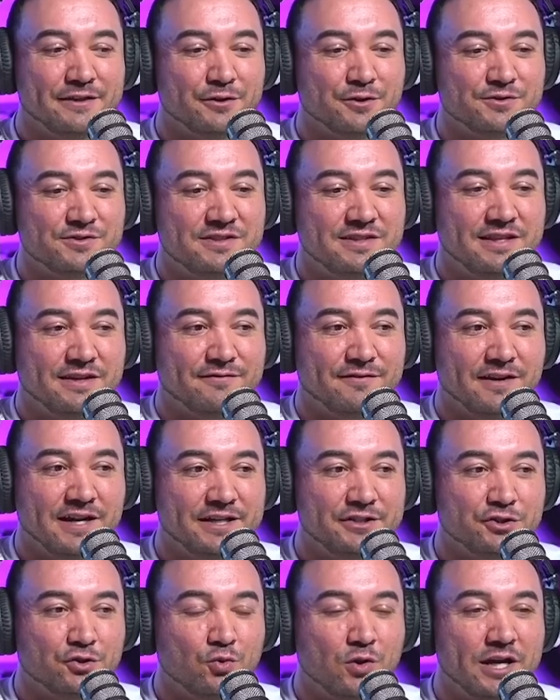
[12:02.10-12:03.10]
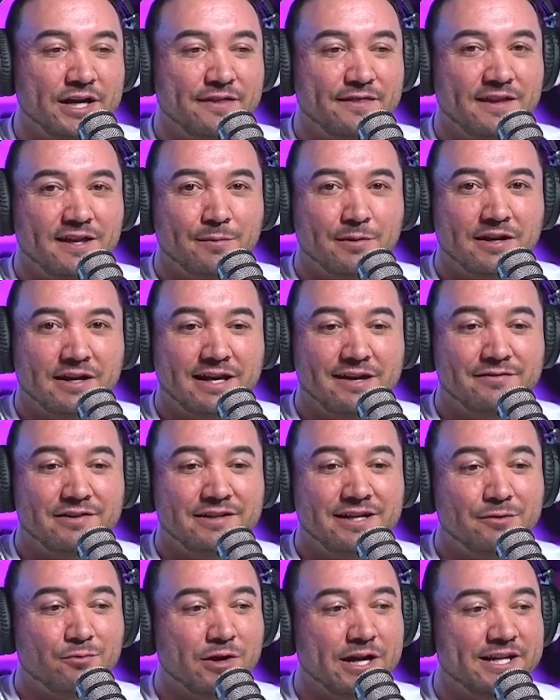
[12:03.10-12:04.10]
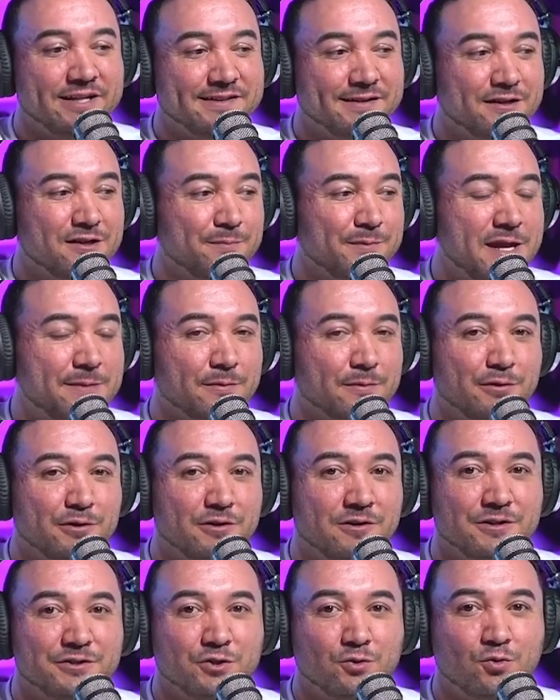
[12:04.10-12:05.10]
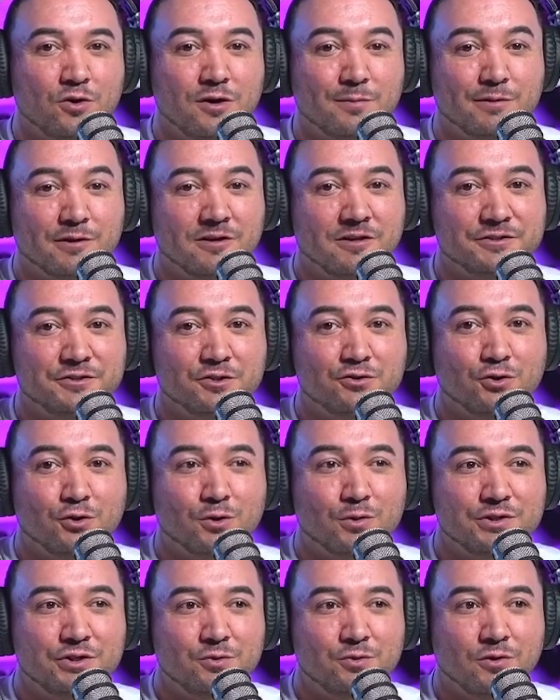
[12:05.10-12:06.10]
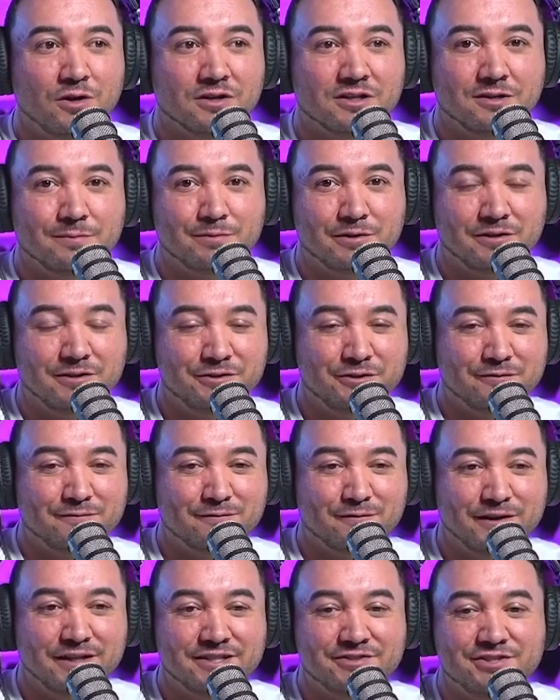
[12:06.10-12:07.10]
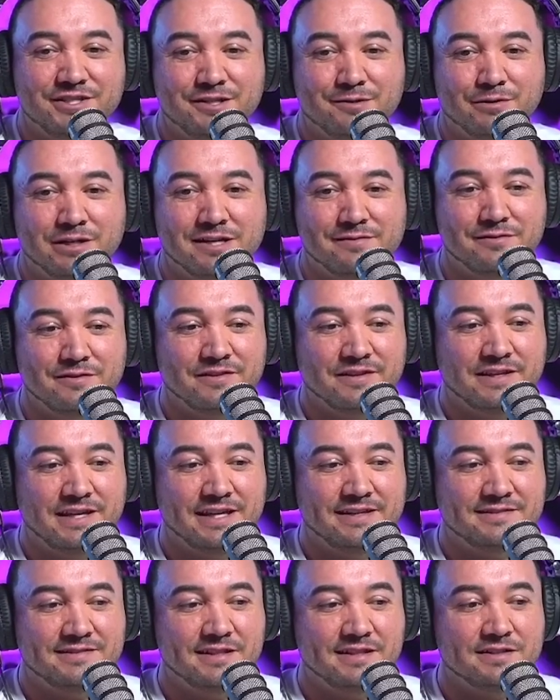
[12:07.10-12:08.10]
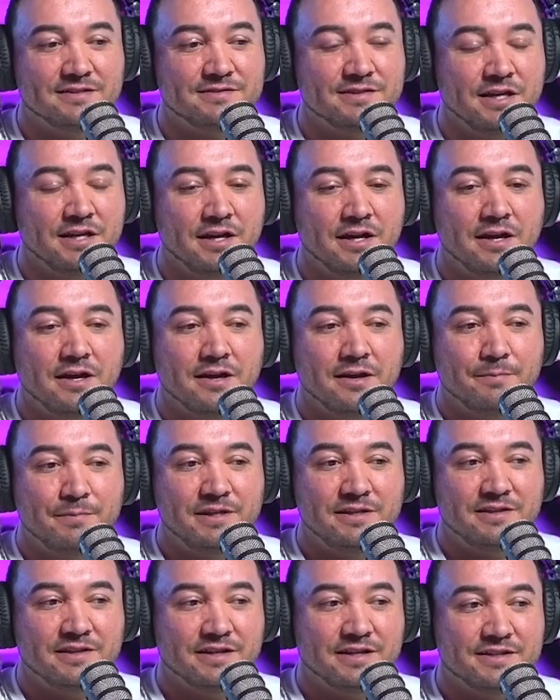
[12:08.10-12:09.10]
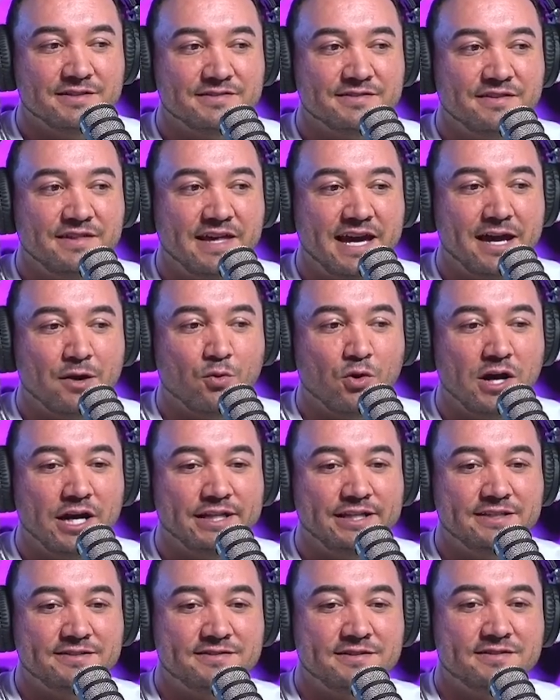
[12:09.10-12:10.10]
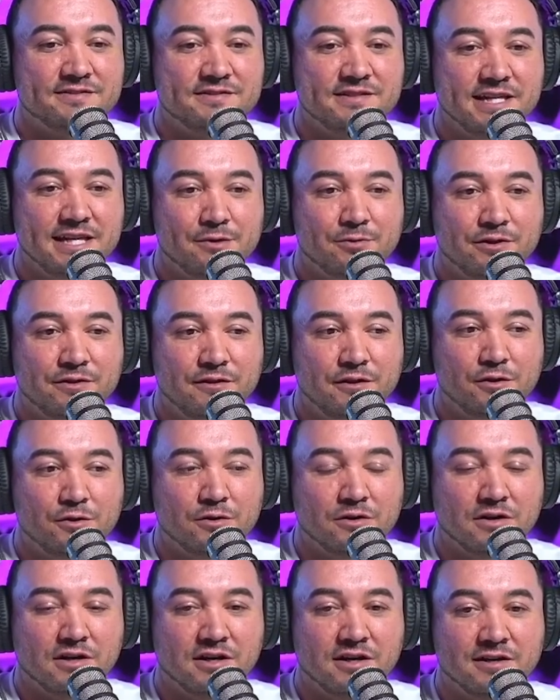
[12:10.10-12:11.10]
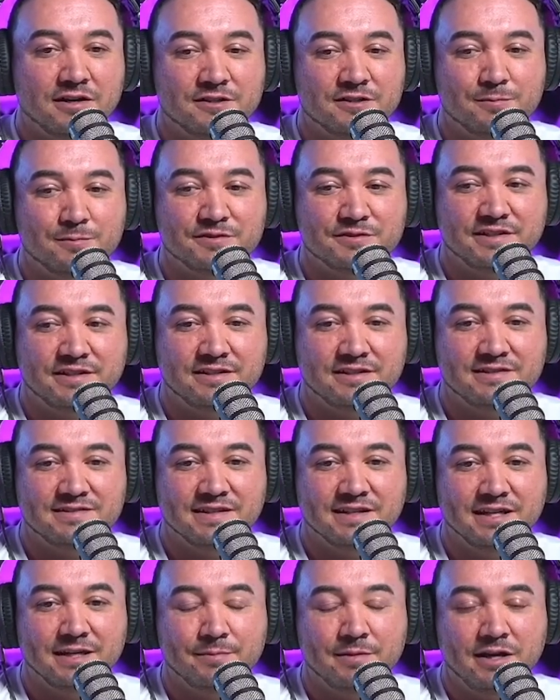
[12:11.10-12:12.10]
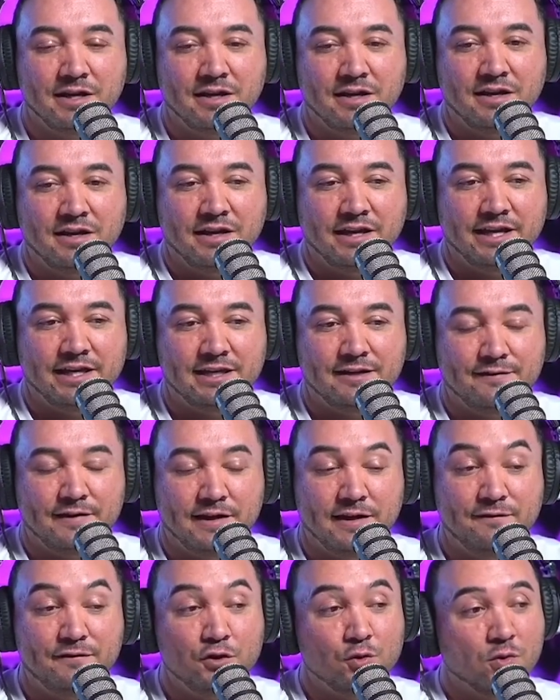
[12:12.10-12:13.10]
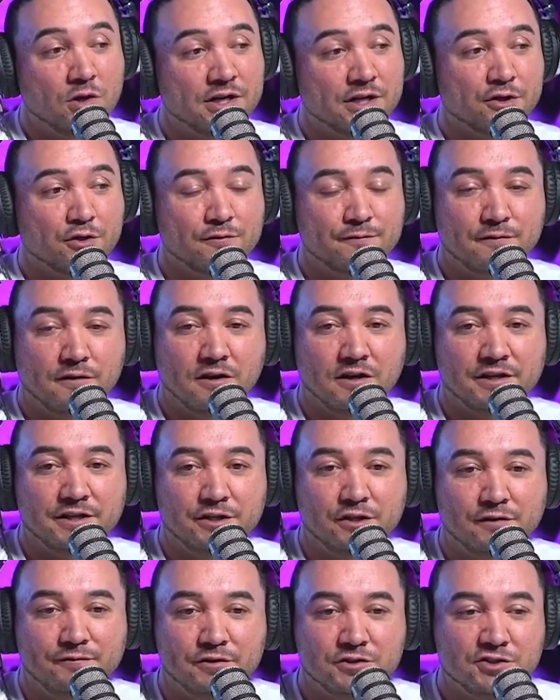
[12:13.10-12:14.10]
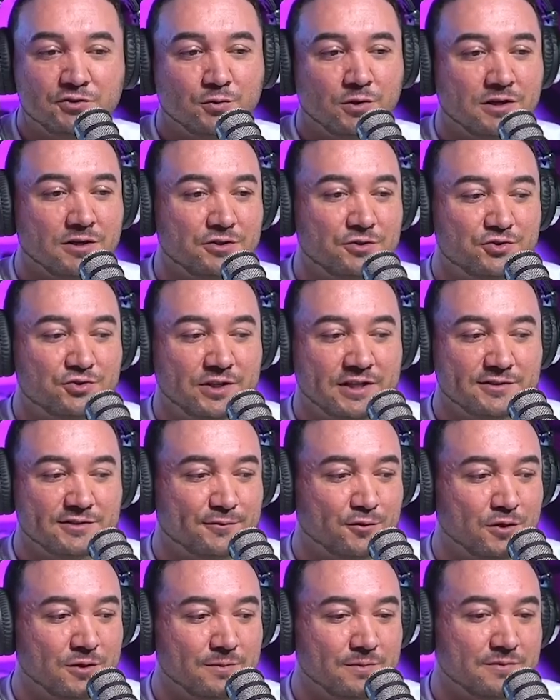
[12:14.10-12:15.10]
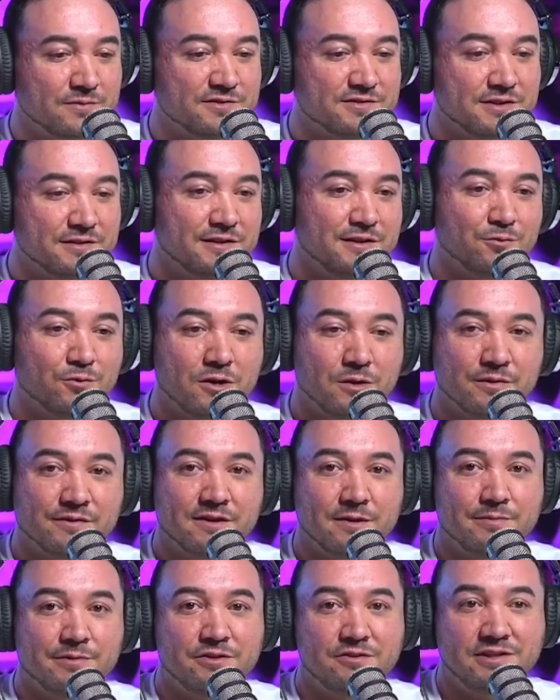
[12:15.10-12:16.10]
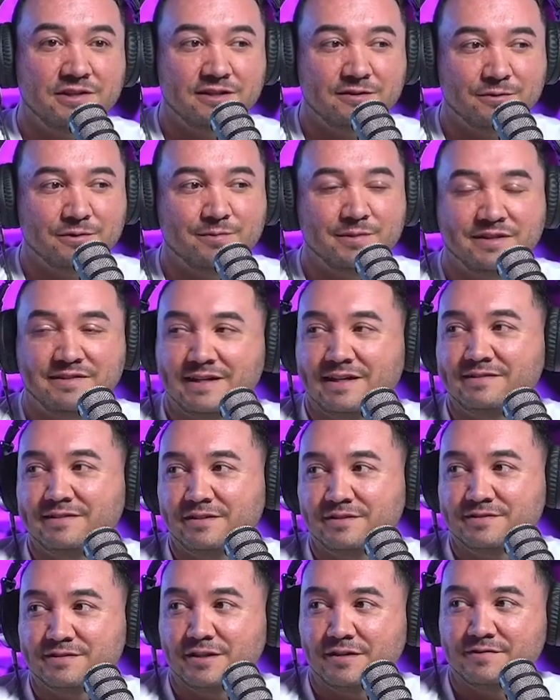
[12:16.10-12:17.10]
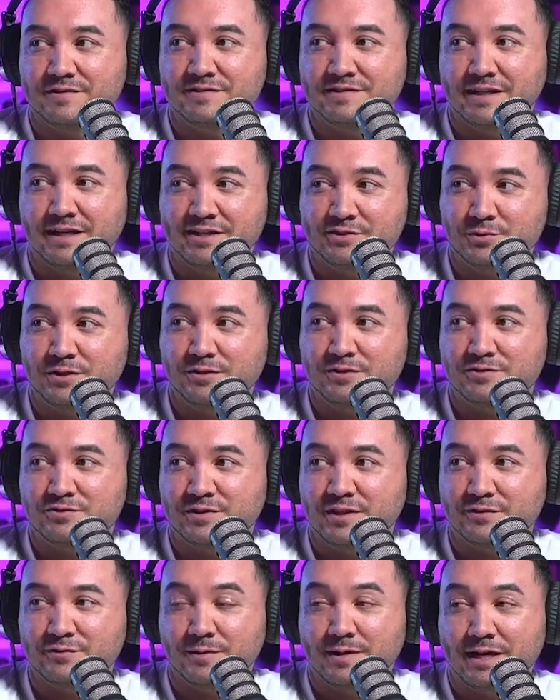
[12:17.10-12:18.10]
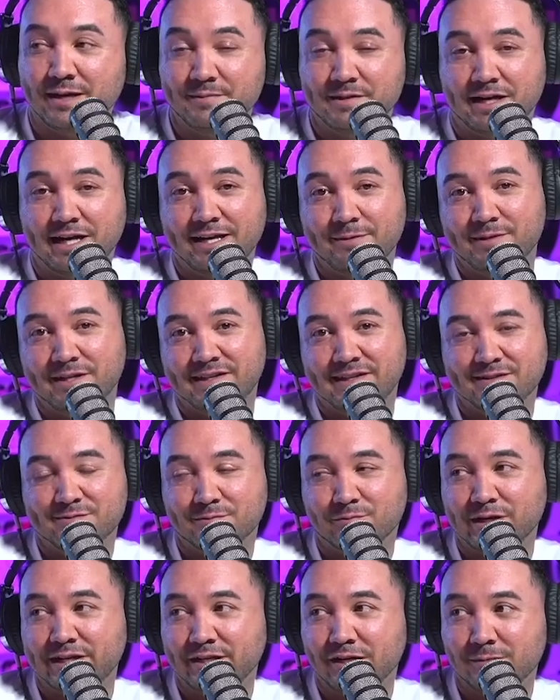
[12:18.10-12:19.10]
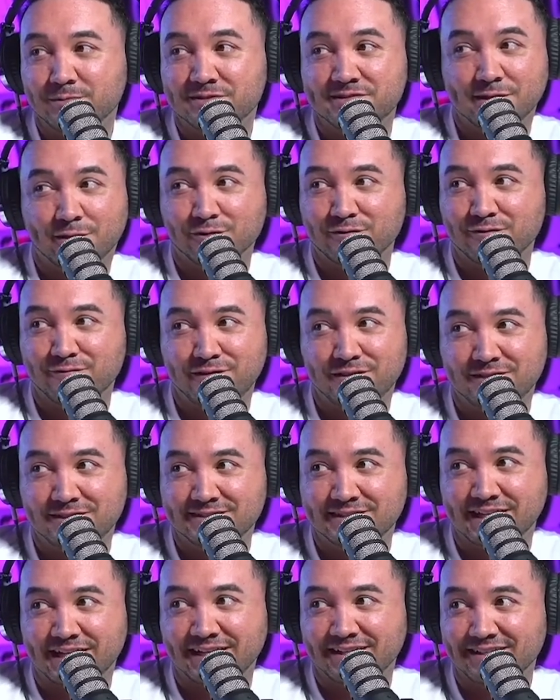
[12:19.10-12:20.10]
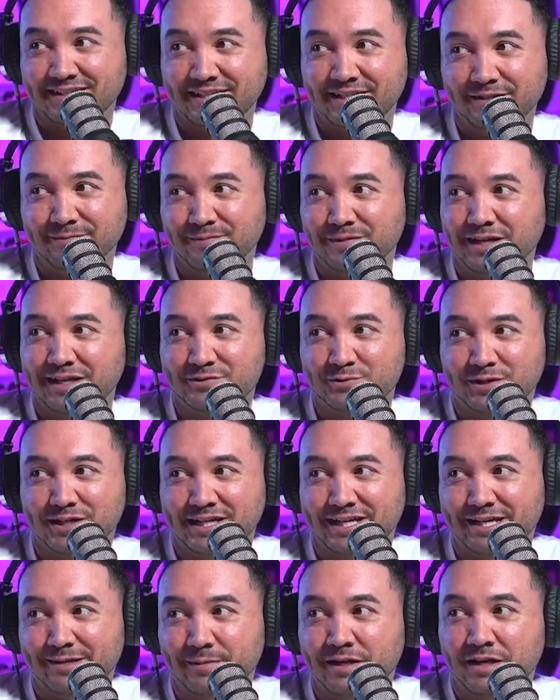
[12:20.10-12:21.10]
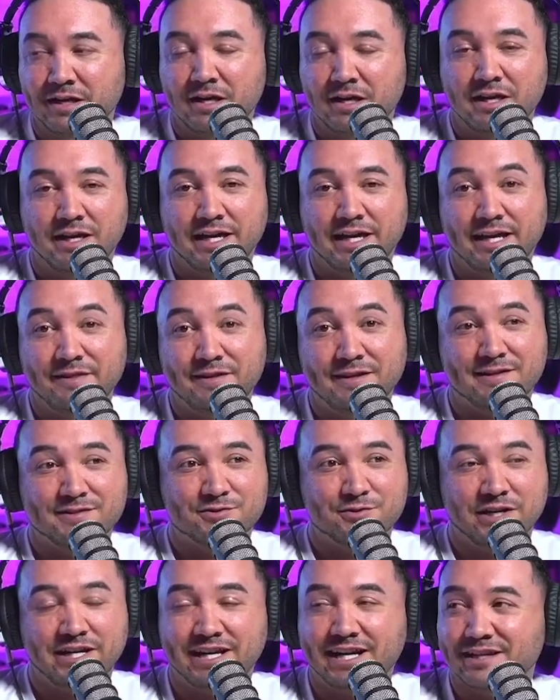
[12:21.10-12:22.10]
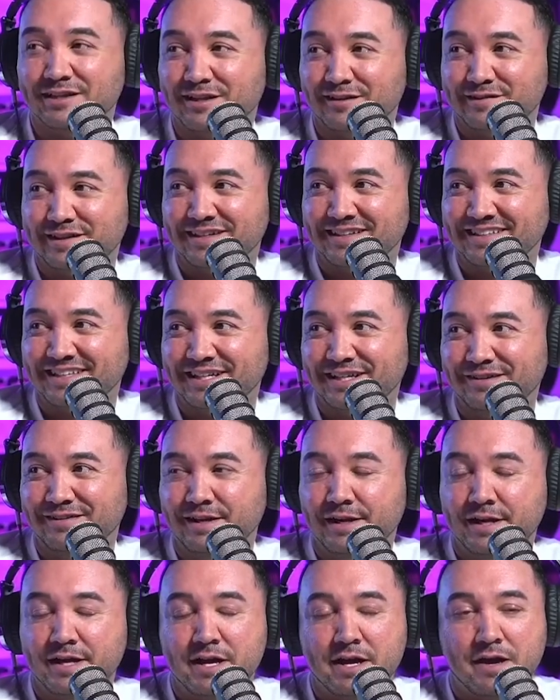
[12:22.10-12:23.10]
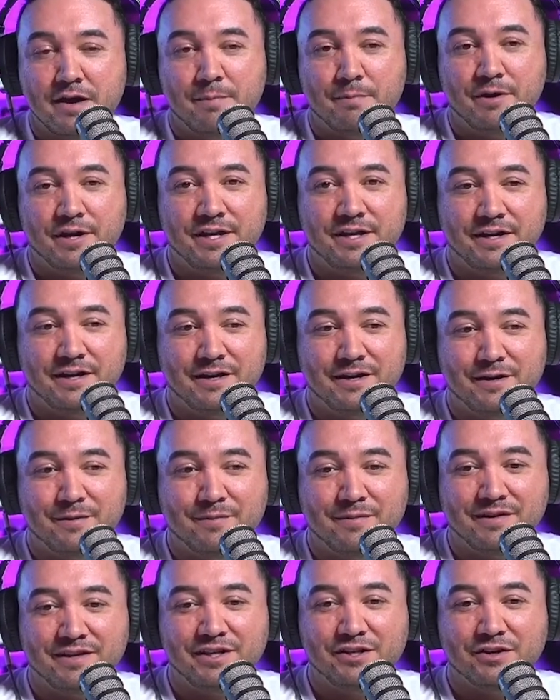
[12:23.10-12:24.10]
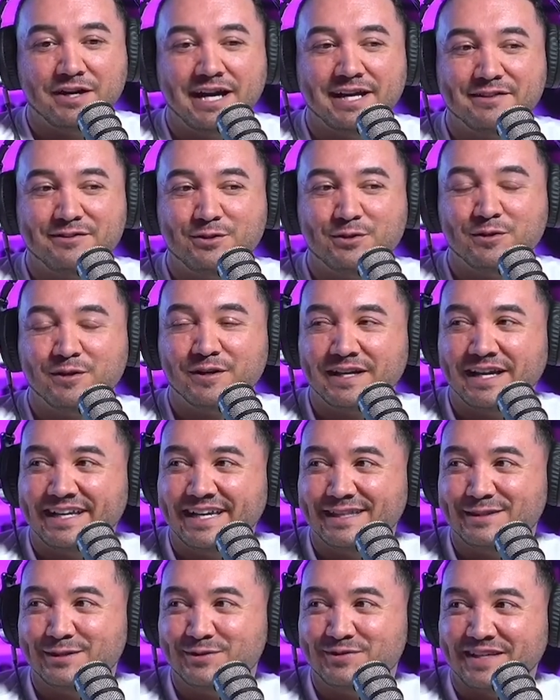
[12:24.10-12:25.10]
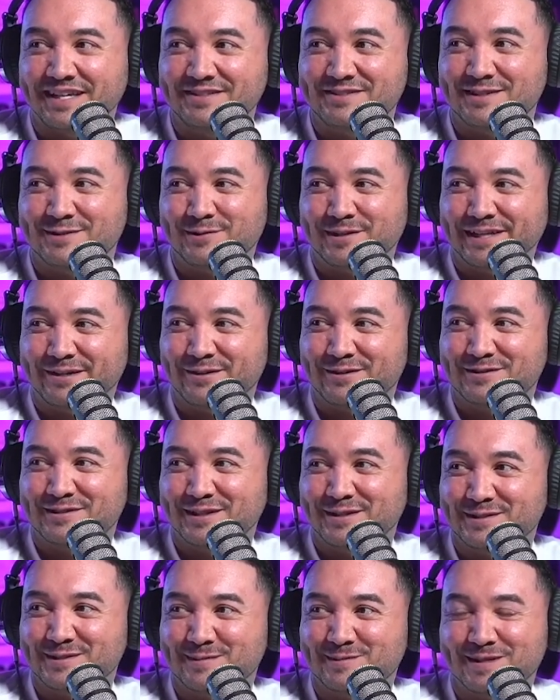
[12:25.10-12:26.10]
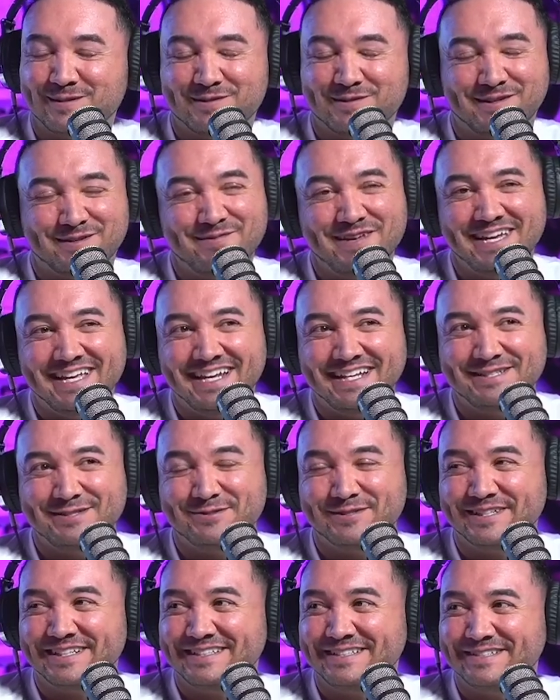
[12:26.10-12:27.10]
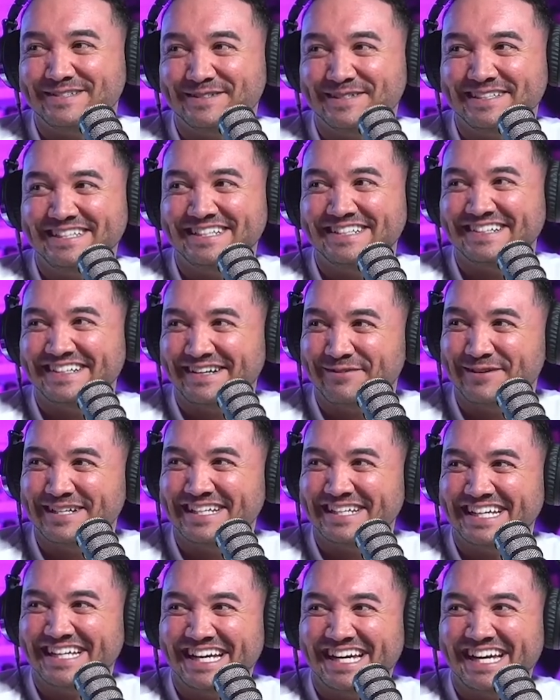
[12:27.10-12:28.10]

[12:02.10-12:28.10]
those find your why and think about it every day write it down on paper put it on your wall put it on your door when you walk up put it on your fridge you know whatever the case is because that why needs to stay with you 100% of the time and if, if you want to go far, you know, if you just want to do transform, there's nothing wrong with that. But you need to admit that to yourself and say, mm-hmm. I just mm-hmm. want to do transform. I'm, i admit that right now I'm just a health and fitness guy. You know, that's what I am. Mm-hmm. And I think it's great. I love it, you know. But, um, you know, I do look, I get those itches when I go to shows sometimes like, man, I do want to do it. You know, I want to,